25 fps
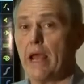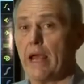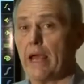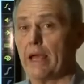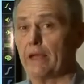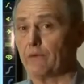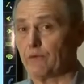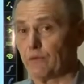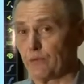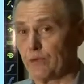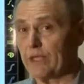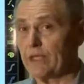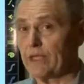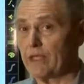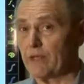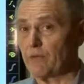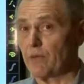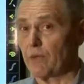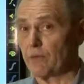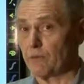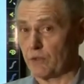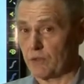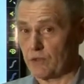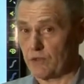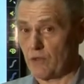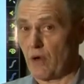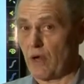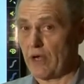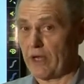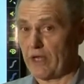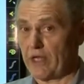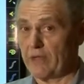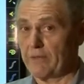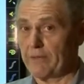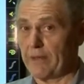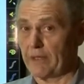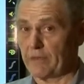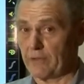And really, when we're
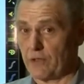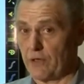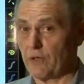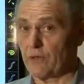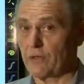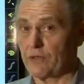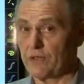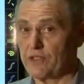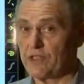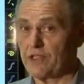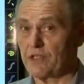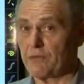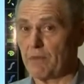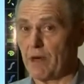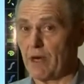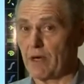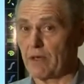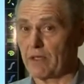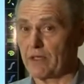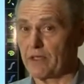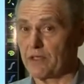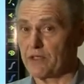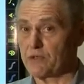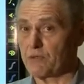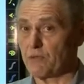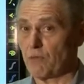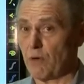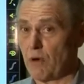talking about currency markets,